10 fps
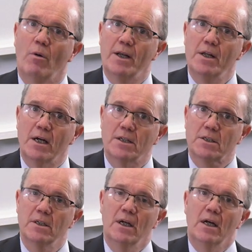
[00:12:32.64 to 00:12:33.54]
quite
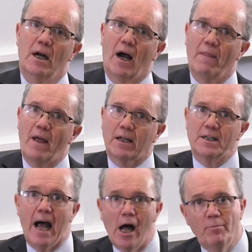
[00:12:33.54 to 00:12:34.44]
nice. And that
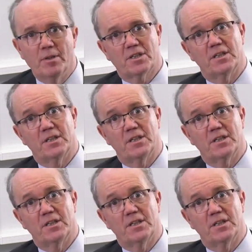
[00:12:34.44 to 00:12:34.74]
can help us